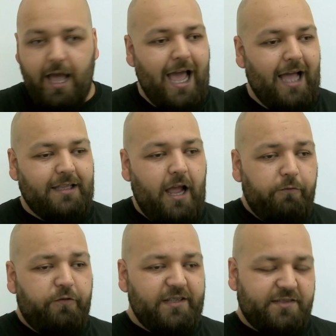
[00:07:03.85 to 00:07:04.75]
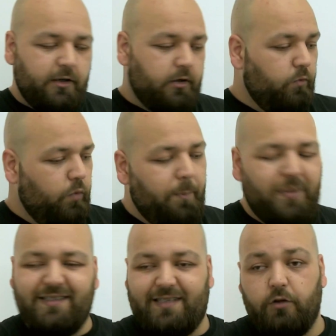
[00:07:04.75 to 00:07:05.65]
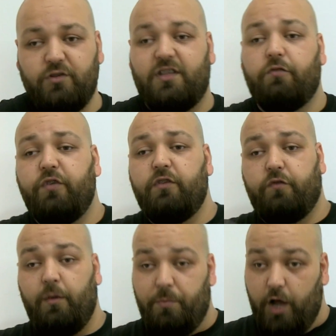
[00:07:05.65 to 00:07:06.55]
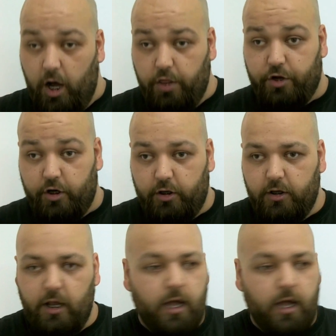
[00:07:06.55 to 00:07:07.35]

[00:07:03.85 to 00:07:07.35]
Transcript: and every single weapon sounds different from the other.